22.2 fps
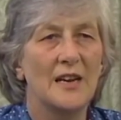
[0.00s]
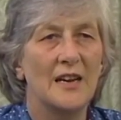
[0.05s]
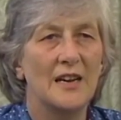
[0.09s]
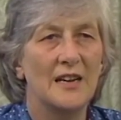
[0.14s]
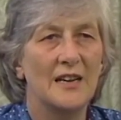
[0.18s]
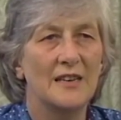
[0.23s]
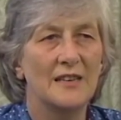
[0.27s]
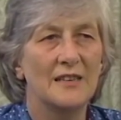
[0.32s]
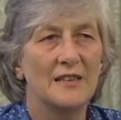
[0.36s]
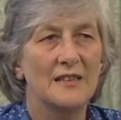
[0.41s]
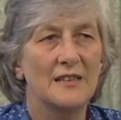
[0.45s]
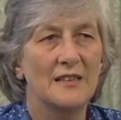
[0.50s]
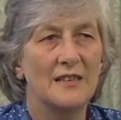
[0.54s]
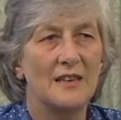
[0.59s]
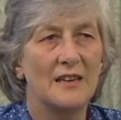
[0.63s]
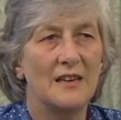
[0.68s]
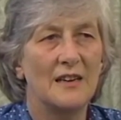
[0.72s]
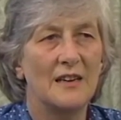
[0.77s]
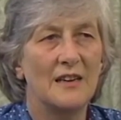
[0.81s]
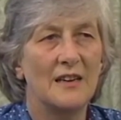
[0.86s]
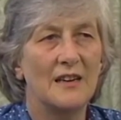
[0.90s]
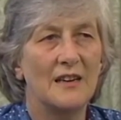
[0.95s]
and
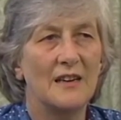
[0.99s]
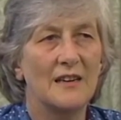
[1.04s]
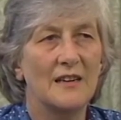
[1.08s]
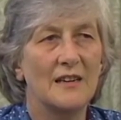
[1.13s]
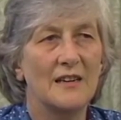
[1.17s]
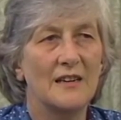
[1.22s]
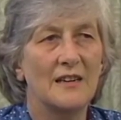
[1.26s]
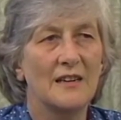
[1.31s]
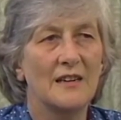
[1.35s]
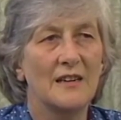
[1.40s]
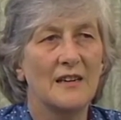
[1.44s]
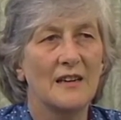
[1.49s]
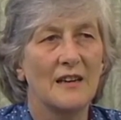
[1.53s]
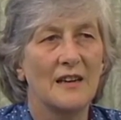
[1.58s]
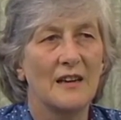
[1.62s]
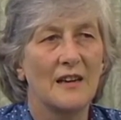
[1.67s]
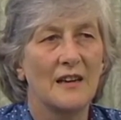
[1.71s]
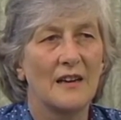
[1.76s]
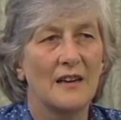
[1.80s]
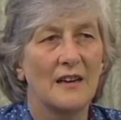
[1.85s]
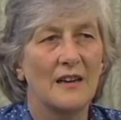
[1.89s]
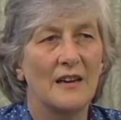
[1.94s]
I
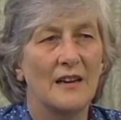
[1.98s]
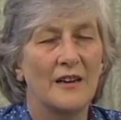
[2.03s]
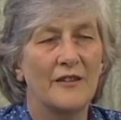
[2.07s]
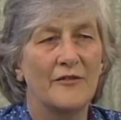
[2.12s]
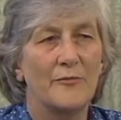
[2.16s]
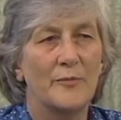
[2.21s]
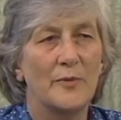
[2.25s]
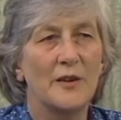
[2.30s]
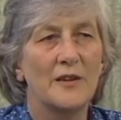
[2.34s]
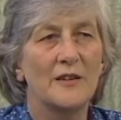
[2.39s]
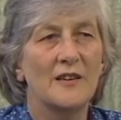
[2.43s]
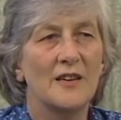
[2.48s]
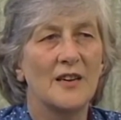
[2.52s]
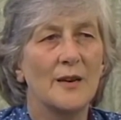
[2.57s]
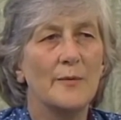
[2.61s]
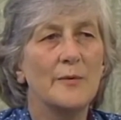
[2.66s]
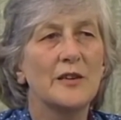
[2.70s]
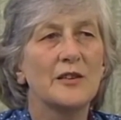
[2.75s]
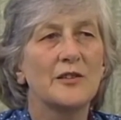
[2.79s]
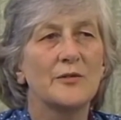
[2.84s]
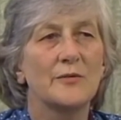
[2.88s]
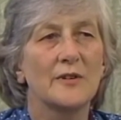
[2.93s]
have been
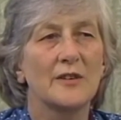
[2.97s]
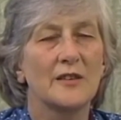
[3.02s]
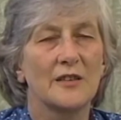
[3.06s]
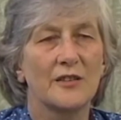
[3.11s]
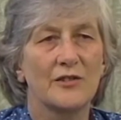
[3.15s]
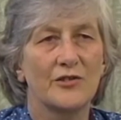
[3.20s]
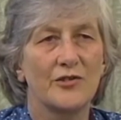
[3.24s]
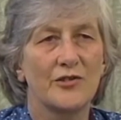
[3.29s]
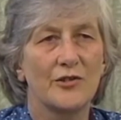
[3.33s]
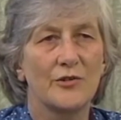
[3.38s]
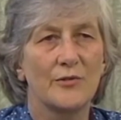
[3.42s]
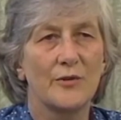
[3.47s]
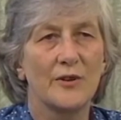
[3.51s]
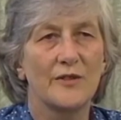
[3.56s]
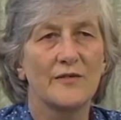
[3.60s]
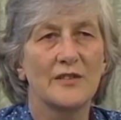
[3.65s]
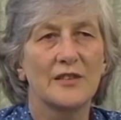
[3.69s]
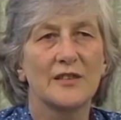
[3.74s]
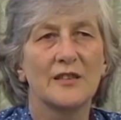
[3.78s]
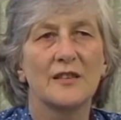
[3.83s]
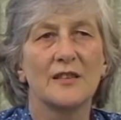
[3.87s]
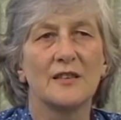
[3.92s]
coming to LSU
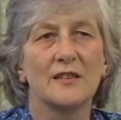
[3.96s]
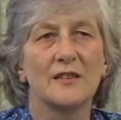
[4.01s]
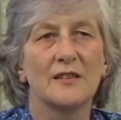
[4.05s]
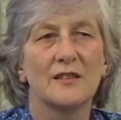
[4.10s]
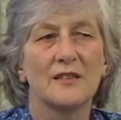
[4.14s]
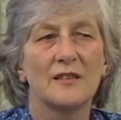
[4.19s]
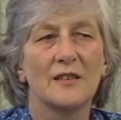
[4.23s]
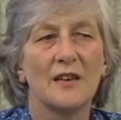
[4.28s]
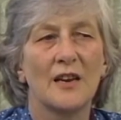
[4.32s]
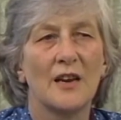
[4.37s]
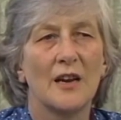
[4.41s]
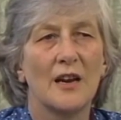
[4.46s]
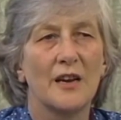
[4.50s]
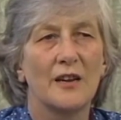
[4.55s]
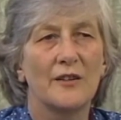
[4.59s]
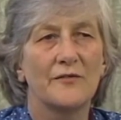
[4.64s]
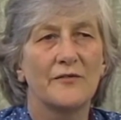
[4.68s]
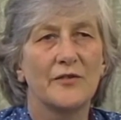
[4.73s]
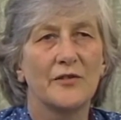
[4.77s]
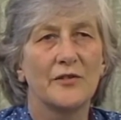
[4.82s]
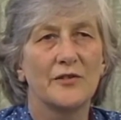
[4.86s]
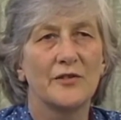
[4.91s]
ever since,
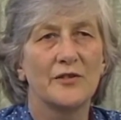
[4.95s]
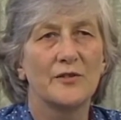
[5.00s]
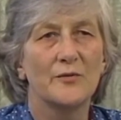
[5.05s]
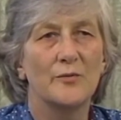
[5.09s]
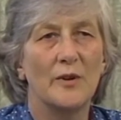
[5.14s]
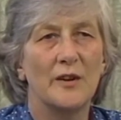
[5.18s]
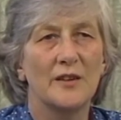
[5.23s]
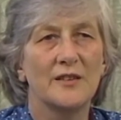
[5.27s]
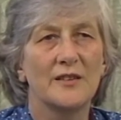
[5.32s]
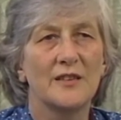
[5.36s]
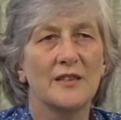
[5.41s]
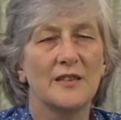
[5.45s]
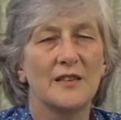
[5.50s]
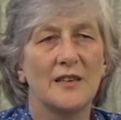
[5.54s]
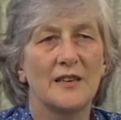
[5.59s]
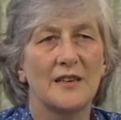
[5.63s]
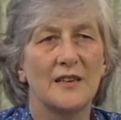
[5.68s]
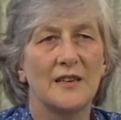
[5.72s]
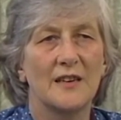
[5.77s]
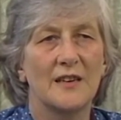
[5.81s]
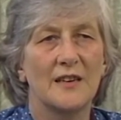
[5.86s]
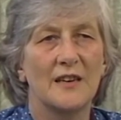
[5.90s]
at first once a
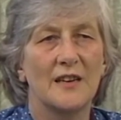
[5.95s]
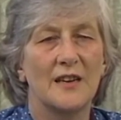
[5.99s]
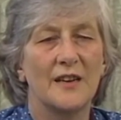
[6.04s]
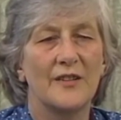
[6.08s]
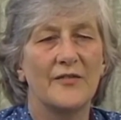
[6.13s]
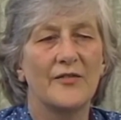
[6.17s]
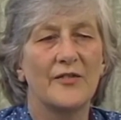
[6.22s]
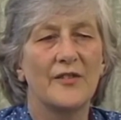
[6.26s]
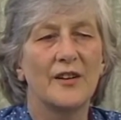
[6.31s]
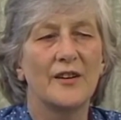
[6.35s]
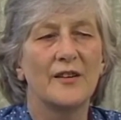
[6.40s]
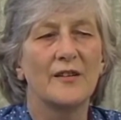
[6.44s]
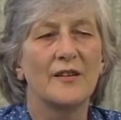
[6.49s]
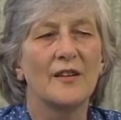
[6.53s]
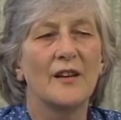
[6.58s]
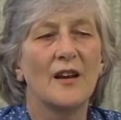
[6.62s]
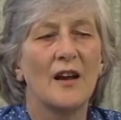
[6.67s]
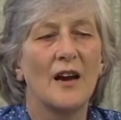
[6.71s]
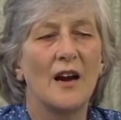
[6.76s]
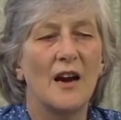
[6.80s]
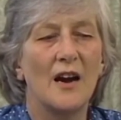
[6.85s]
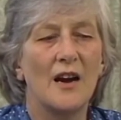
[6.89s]
year, and then
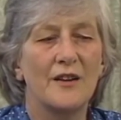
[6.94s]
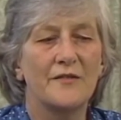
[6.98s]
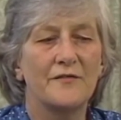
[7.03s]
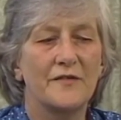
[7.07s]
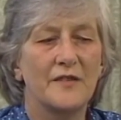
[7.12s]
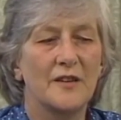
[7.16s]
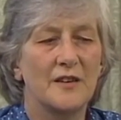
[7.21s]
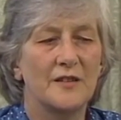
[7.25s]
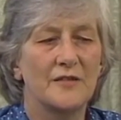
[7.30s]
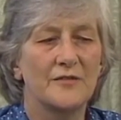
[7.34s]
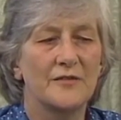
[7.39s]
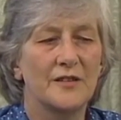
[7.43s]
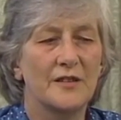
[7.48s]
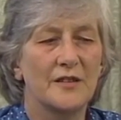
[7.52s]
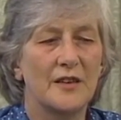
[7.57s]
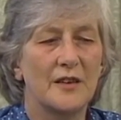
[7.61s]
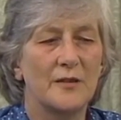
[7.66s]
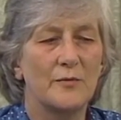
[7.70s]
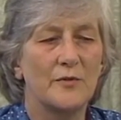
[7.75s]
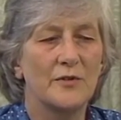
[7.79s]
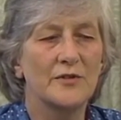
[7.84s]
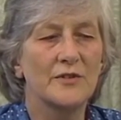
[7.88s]
I found that
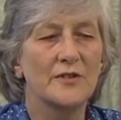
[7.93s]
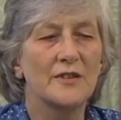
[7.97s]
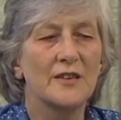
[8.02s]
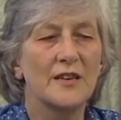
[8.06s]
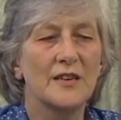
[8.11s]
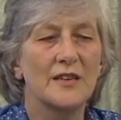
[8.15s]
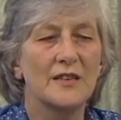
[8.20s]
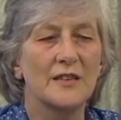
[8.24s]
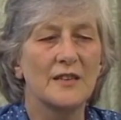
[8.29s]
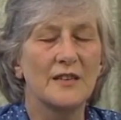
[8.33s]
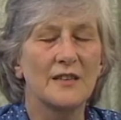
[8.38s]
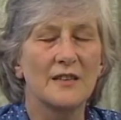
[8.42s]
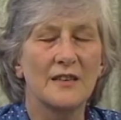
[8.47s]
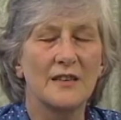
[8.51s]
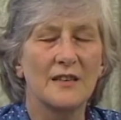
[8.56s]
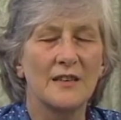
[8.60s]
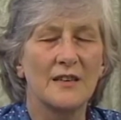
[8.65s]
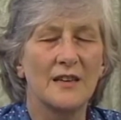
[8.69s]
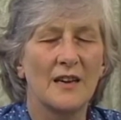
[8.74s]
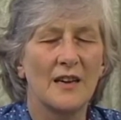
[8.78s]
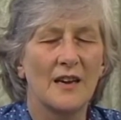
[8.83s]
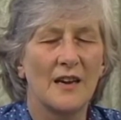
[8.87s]
I wasn't getting
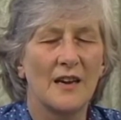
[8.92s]
the